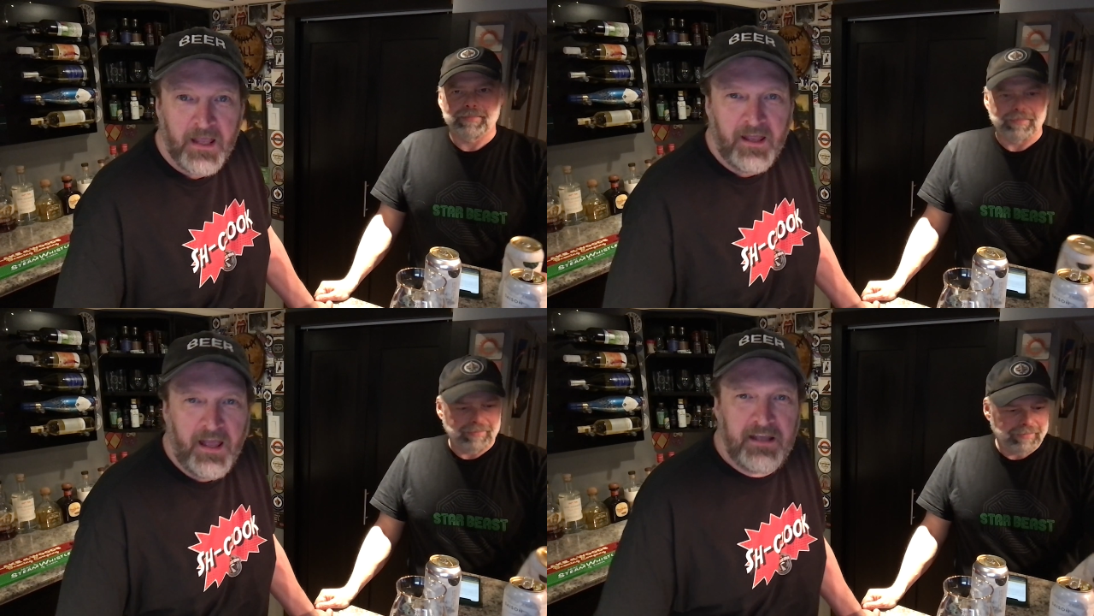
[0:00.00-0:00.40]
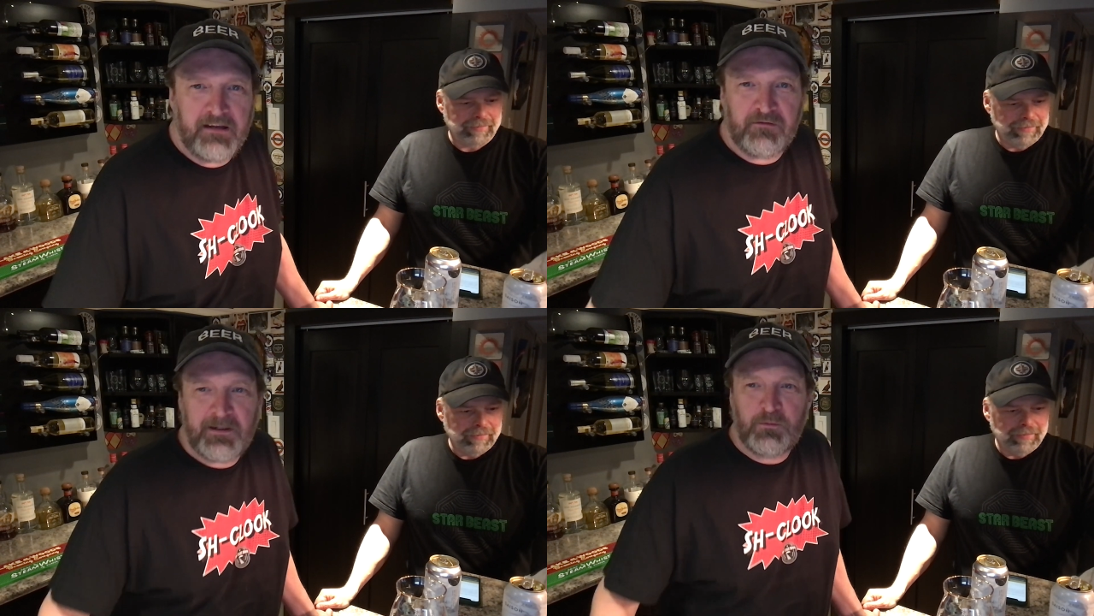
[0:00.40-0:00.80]
Speaker 1: Hey
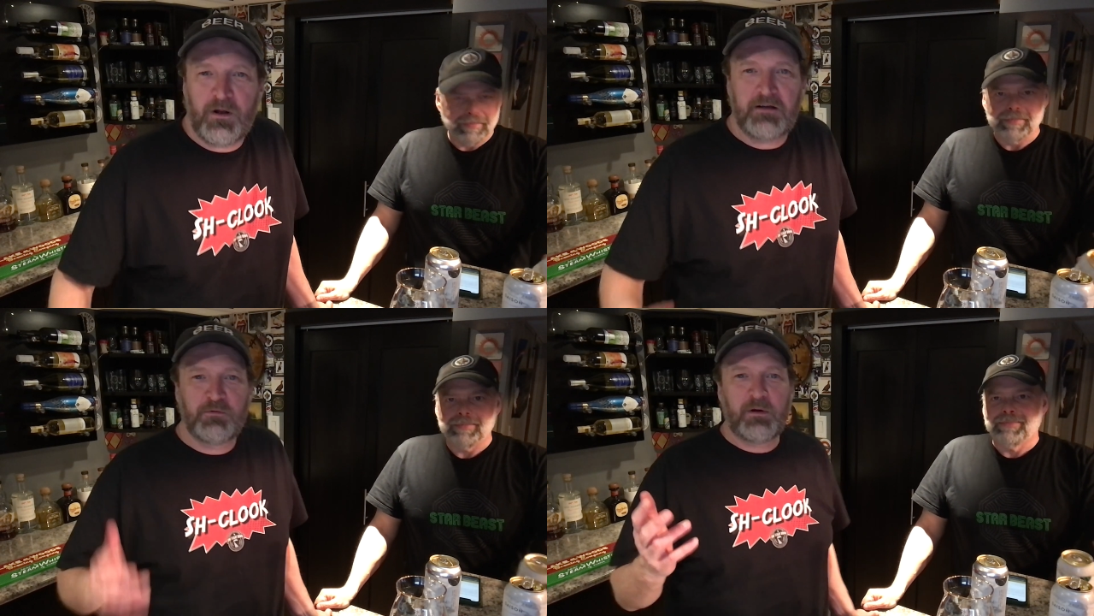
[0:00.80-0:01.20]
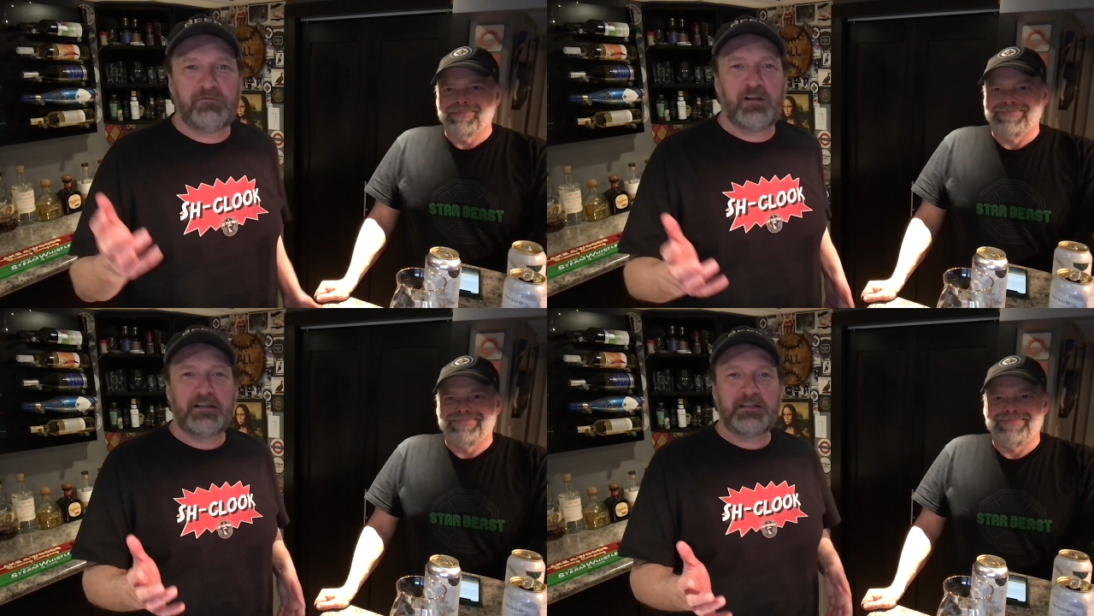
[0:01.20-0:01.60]
everybody, welcome to
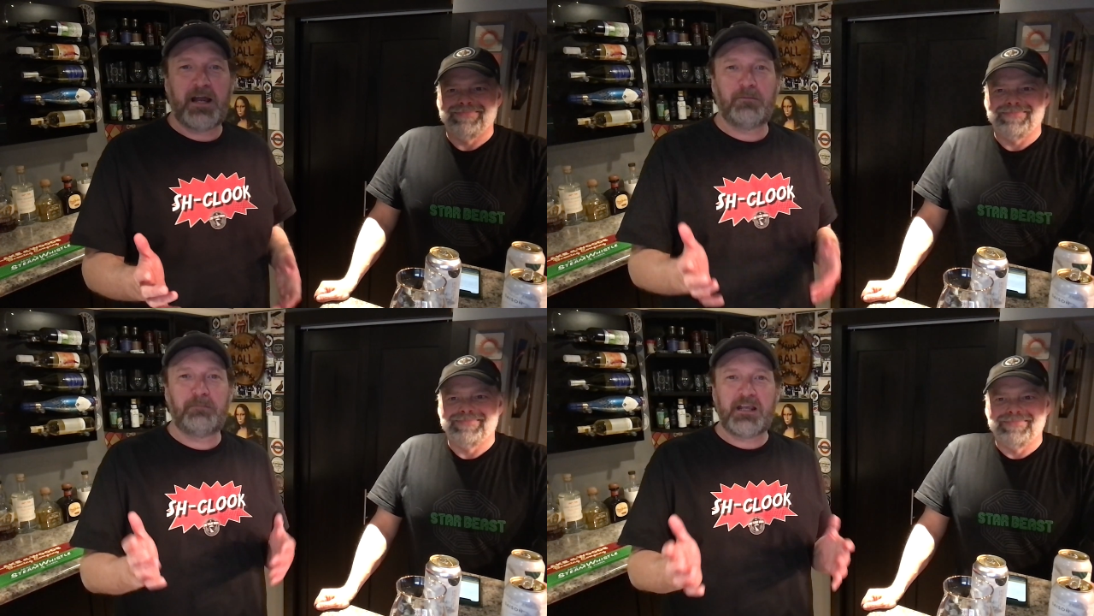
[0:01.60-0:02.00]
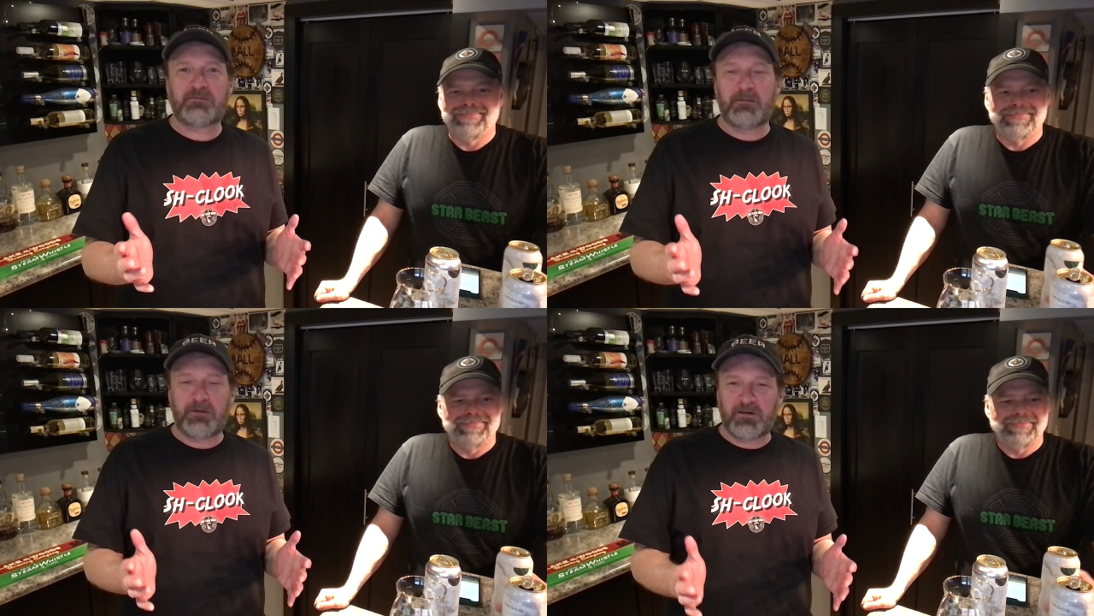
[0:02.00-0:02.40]
One Flight Down
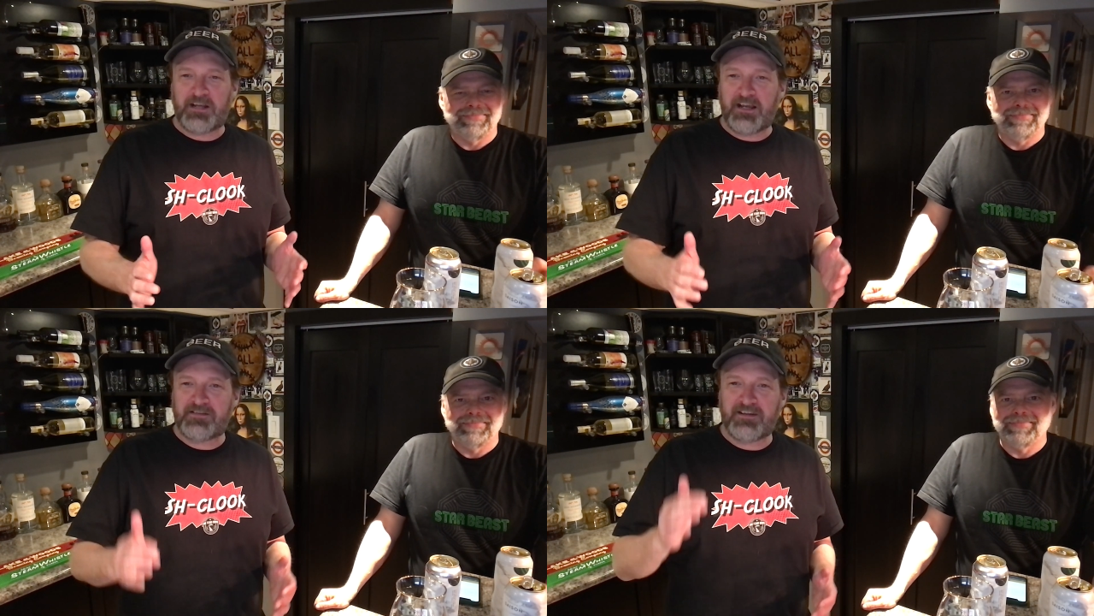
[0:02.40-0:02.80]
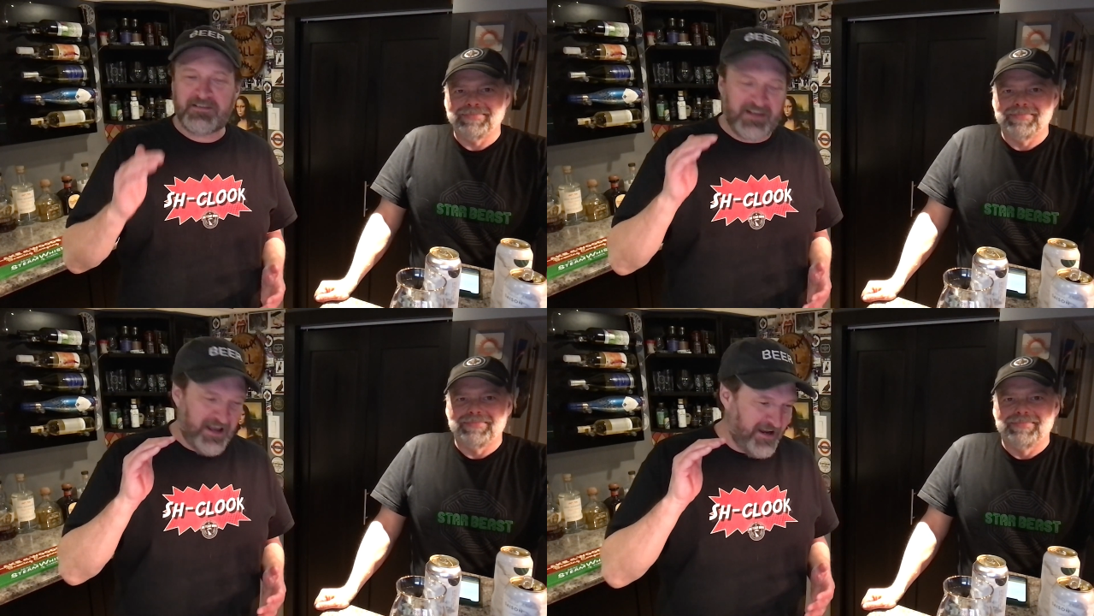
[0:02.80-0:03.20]
Basement Beer
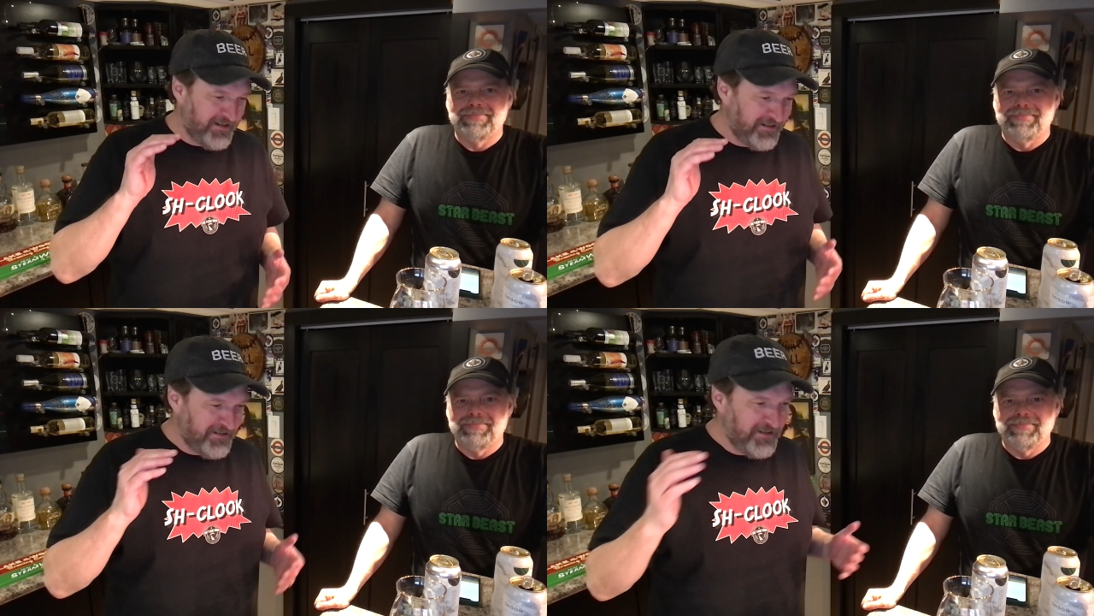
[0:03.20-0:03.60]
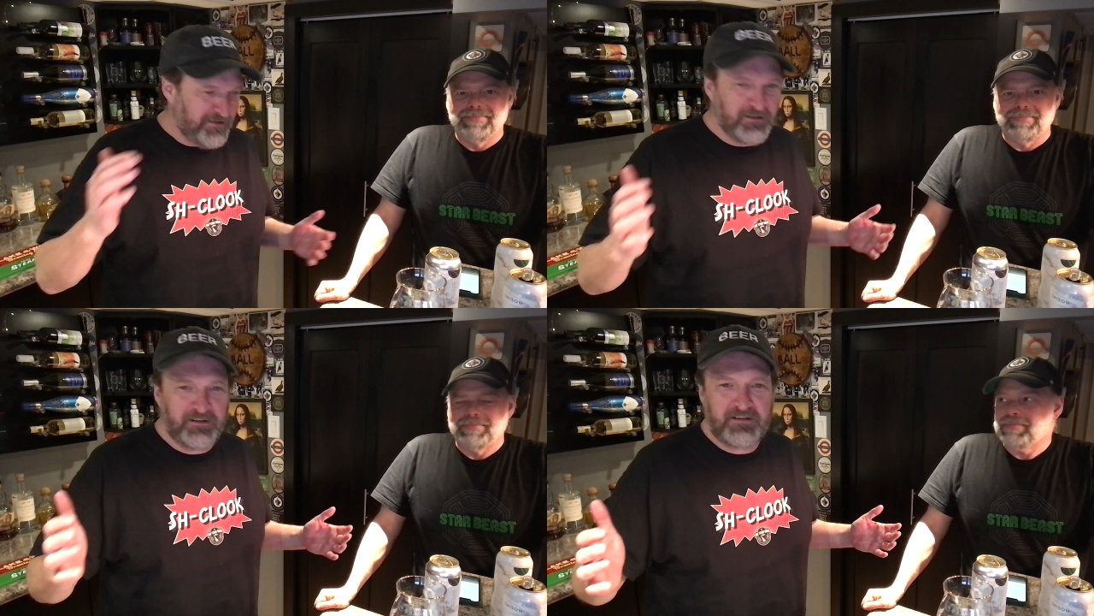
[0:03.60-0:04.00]
Tastings and
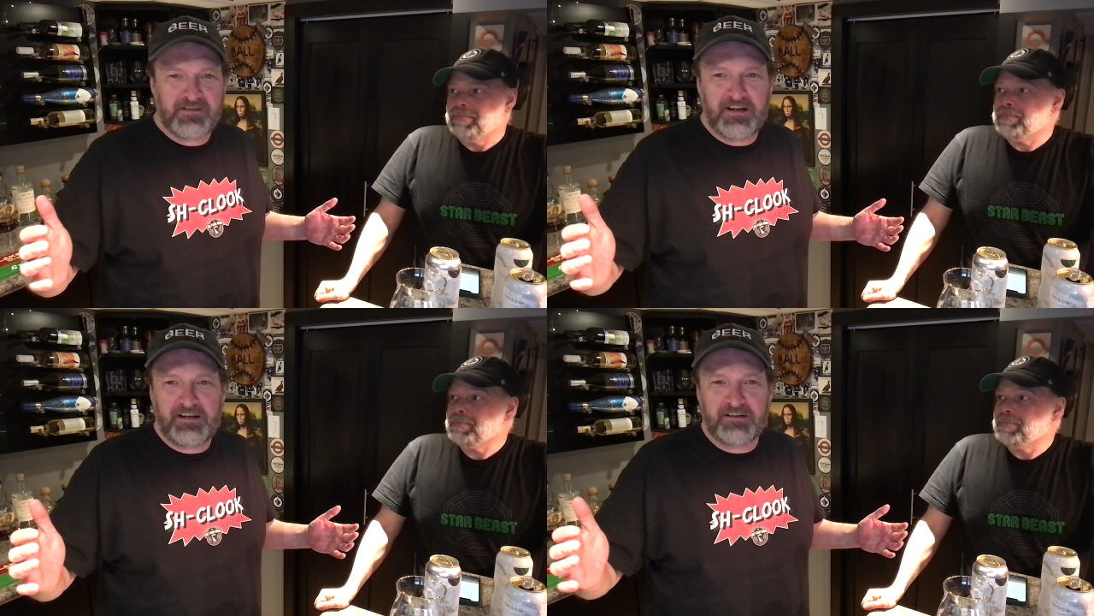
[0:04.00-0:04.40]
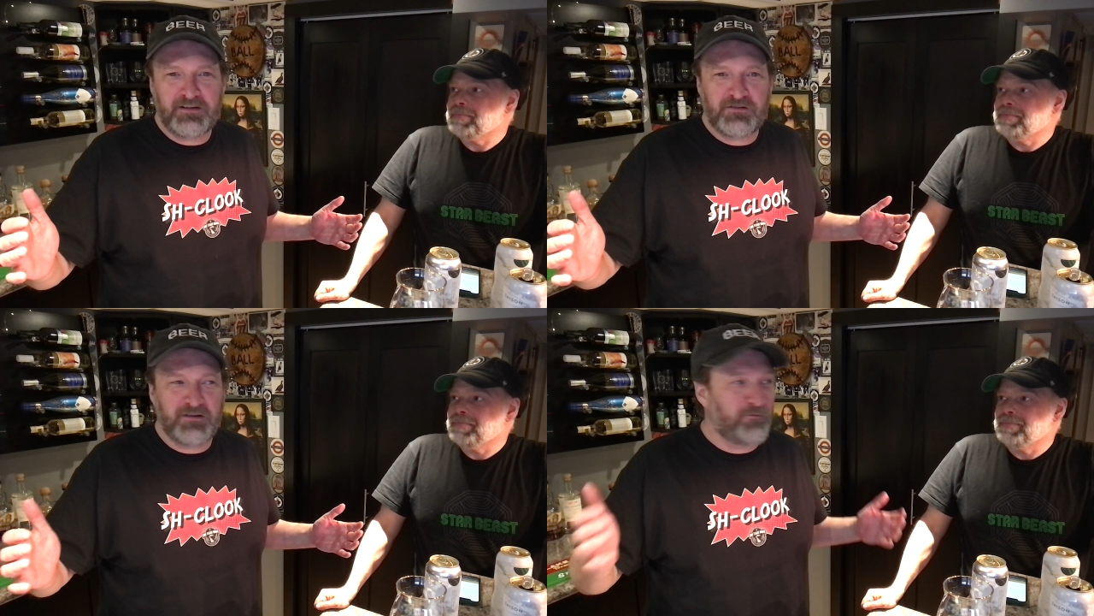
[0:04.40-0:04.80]
another exciting edition of